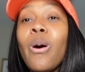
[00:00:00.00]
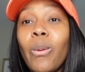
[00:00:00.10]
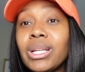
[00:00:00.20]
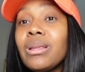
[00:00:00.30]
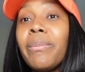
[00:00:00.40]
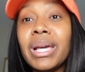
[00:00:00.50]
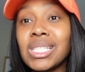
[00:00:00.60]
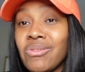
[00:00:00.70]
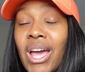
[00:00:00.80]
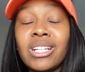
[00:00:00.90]
One of the
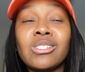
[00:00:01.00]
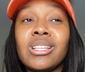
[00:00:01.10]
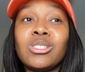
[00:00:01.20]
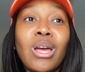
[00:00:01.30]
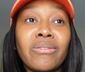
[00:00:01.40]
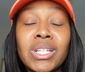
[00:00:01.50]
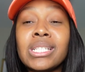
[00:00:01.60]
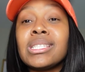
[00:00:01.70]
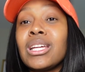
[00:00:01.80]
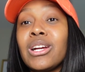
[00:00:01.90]
biggest factors that you have to
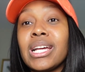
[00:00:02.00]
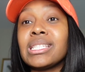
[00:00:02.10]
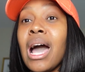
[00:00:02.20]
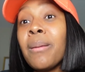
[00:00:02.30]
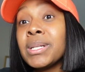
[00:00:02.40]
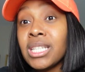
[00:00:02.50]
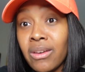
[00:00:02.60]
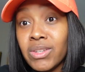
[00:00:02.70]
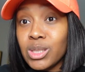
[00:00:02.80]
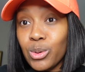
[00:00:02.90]
consider is how much
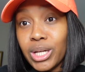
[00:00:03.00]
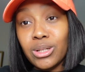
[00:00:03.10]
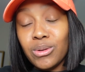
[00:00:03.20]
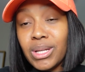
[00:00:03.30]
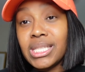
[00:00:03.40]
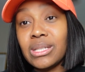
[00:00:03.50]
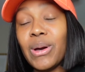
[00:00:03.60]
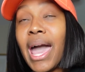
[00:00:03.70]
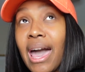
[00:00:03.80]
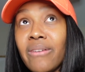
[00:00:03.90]
inventory do you need to
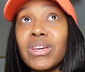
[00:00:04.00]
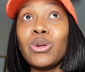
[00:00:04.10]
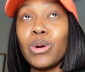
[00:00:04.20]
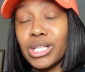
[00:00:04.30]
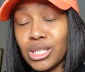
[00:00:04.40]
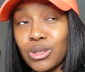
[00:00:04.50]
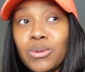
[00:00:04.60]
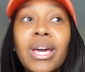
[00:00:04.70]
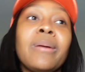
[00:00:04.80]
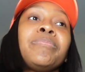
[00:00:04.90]
have in order to do
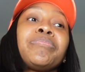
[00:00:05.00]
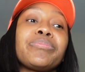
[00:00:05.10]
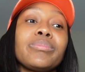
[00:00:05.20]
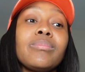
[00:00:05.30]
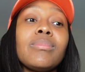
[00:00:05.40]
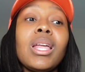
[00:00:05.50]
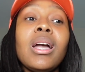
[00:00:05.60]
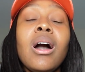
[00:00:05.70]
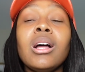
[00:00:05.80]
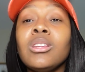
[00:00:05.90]
that?
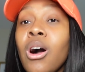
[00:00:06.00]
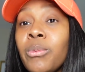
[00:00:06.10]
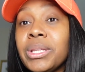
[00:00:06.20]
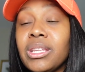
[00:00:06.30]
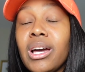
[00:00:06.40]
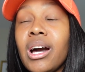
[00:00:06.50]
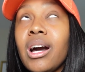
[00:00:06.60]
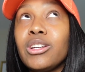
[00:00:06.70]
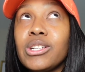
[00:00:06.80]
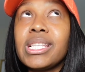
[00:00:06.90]
Along with
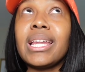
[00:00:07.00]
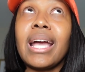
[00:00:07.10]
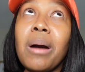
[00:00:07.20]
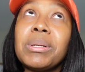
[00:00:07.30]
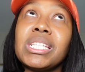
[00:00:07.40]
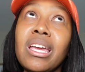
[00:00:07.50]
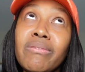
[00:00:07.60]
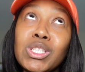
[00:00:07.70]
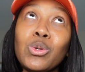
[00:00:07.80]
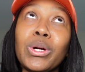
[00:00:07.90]
understanding how much
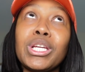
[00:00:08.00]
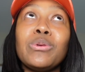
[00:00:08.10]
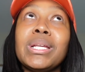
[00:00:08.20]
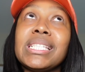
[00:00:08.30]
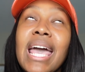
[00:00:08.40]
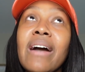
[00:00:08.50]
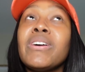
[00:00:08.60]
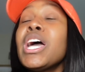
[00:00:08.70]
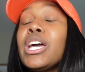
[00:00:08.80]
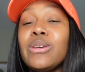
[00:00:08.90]
inventory you need to have,
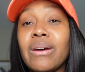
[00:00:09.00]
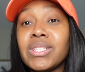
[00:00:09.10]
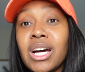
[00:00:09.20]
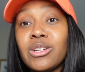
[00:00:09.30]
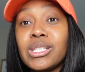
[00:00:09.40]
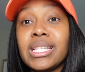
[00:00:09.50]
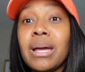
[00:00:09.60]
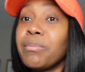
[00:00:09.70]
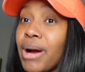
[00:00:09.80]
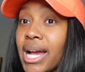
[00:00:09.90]
you have to
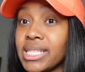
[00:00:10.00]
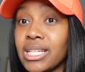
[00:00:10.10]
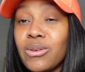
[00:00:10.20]
understand pricing.